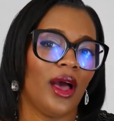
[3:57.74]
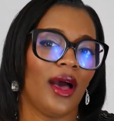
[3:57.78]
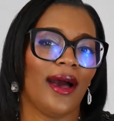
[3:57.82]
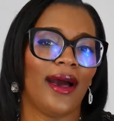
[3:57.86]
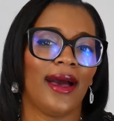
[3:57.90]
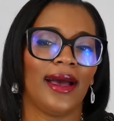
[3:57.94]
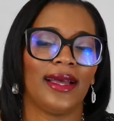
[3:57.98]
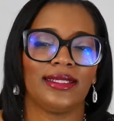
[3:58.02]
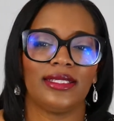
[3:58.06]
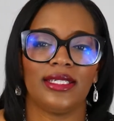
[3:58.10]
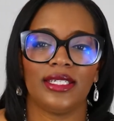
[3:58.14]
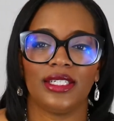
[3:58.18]

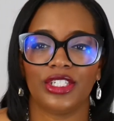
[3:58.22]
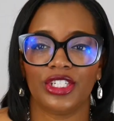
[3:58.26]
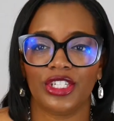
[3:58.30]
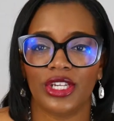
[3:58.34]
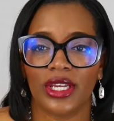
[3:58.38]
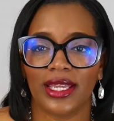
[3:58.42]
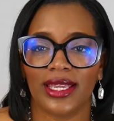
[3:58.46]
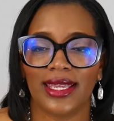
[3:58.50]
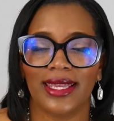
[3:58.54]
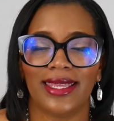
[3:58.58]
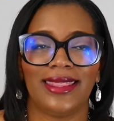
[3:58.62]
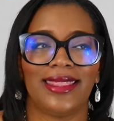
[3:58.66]
Auntie
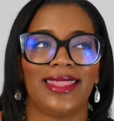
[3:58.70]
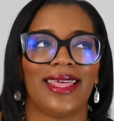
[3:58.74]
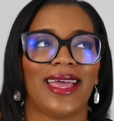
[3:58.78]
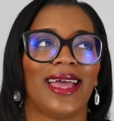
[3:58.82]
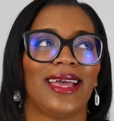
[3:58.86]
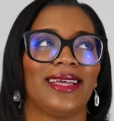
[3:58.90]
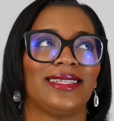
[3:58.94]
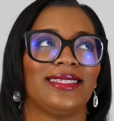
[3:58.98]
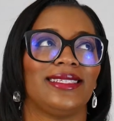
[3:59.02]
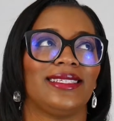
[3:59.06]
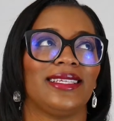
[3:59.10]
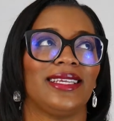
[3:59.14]
Chicky,
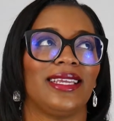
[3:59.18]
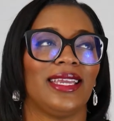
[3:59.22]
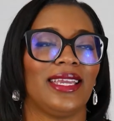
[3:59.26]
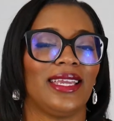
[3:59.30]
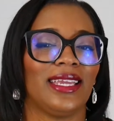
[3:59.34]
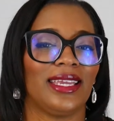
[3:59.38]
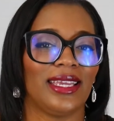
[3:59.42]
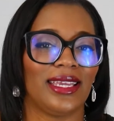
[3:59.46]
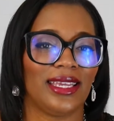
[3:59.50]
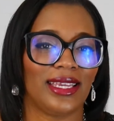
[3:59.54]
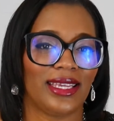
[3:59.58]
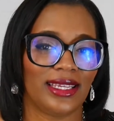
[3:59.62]
that's
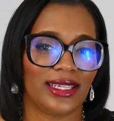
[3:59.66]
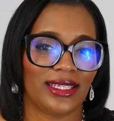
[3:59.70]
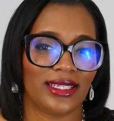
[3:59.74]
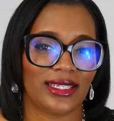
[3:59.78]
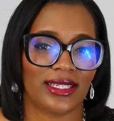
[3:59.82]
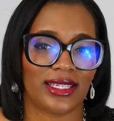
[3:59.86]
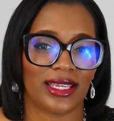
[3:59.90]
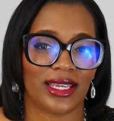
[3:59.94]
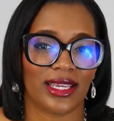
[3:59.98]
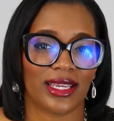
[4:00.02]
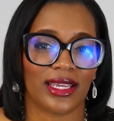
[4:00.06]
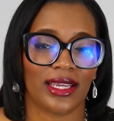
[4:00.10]

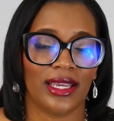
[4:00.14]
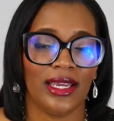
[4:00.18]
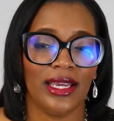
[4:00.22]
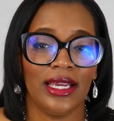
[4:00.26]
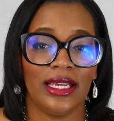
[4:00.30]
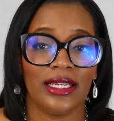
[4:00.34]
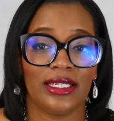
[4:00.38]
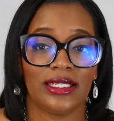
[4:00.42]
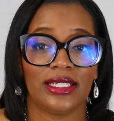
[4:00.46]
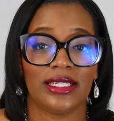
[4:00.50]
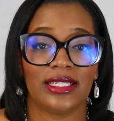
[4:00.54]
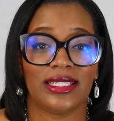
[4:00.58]
easy.
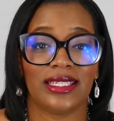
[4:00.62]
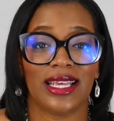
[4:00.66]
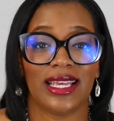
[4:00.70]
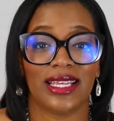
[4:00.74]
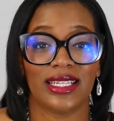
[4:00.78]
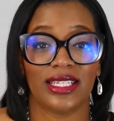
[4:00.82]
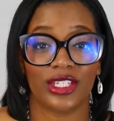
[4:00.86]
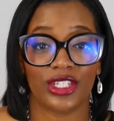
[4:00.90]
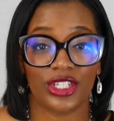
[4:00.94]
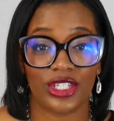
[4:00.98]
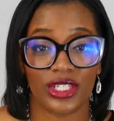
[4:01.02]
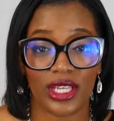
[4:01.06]
She
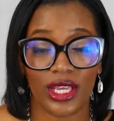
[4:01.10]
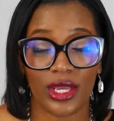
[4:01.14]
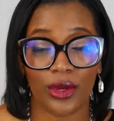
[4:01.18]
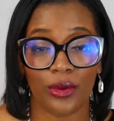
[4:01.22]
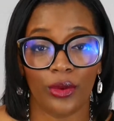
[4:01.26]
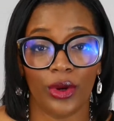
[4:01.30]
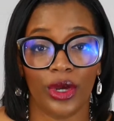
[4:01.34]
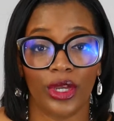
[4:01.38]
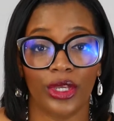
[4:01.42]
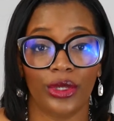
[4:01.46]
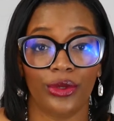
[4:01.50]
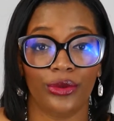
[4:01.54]
said, you see,
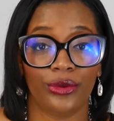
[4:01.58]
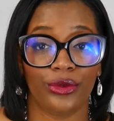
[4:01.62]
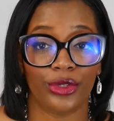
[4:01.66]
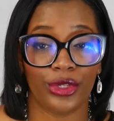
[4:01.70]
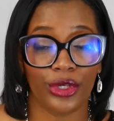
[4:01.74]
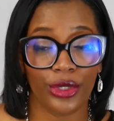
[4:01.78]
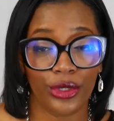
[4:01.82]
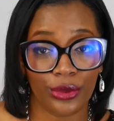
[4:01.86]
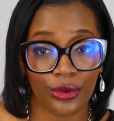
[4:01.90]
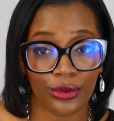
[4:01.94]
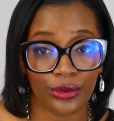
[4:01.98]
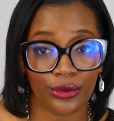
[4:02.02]
what you
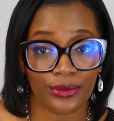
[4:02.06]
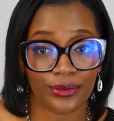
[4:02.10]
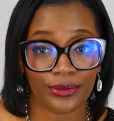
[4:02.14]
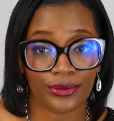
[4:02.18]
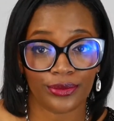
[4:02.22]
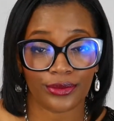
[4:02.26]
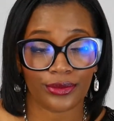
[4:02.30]
do